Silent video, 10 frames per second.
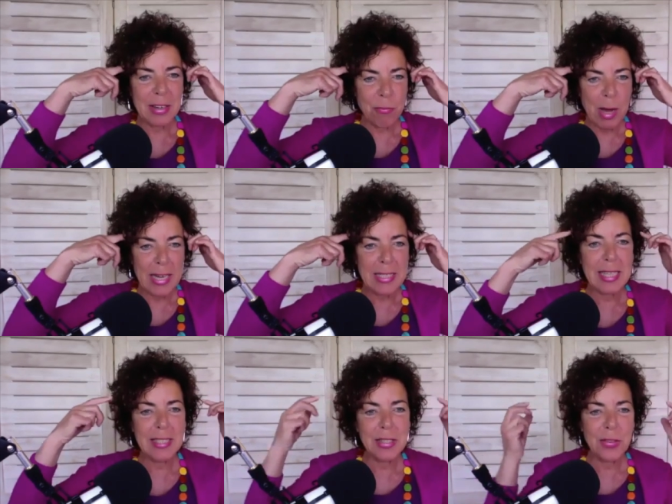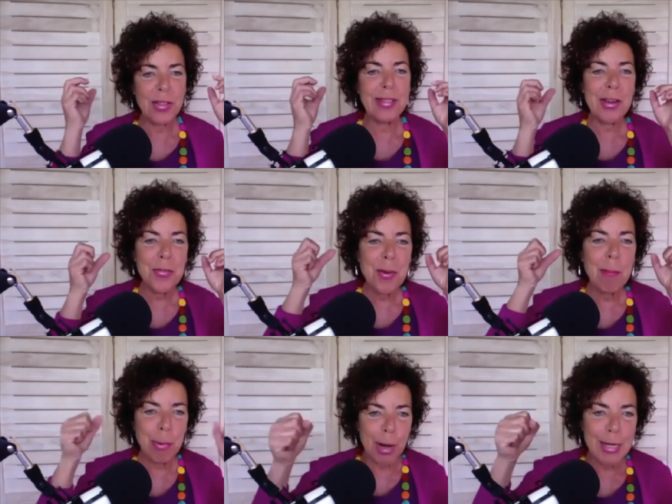mindset so that they're the
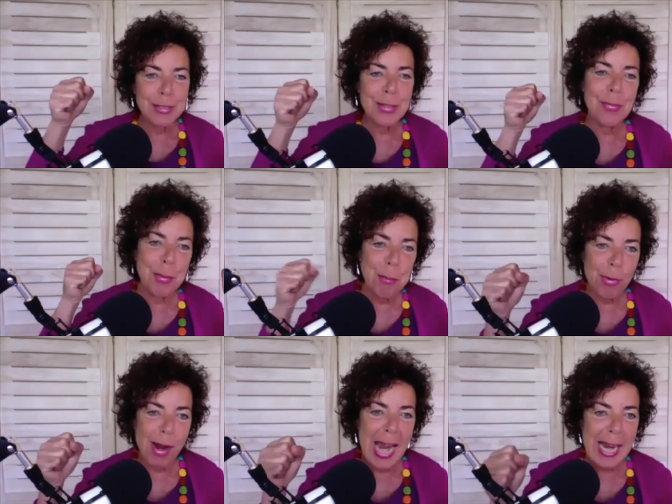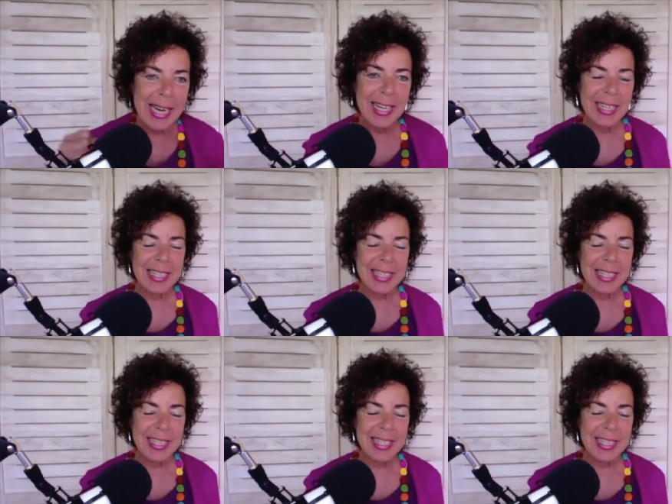boss of their brain?